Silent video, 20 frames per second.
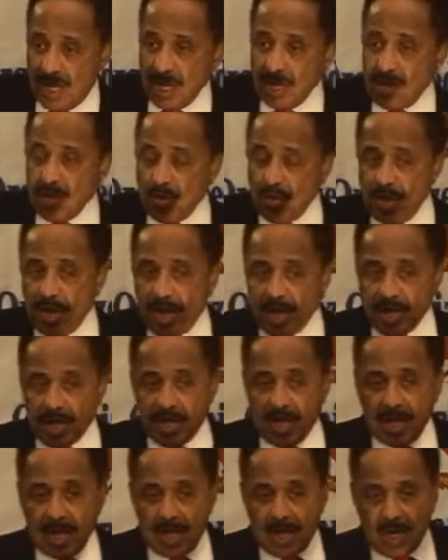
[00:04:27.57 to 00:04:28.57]
Korea.
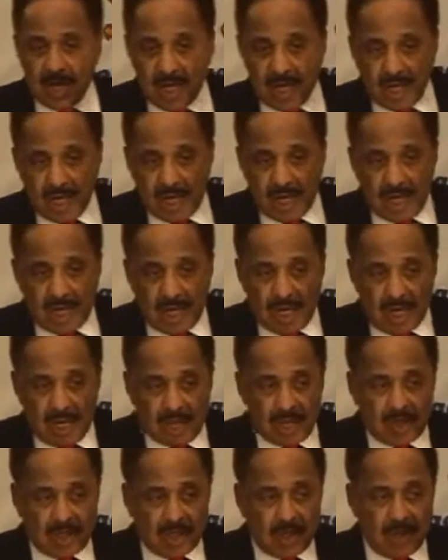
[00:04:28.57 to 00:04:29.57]

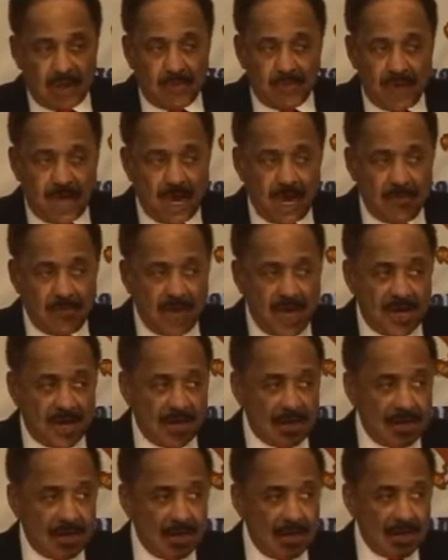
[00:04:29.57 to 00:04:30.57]
But there are many
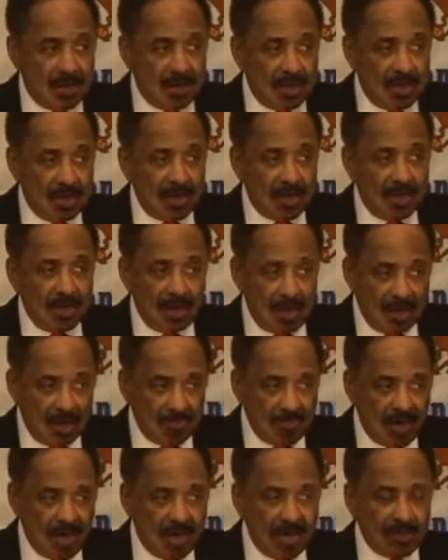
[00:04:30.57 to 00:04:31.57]
men, young
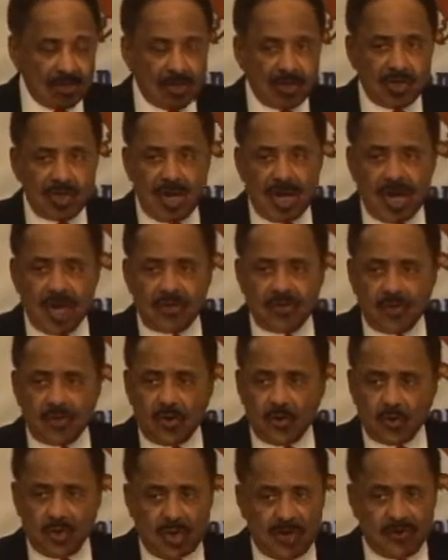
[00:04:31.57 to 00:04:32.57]
men at the time, who
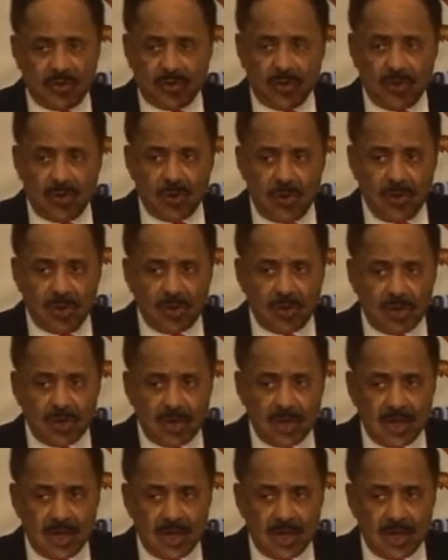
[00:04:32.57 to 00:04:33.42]
will never grow old.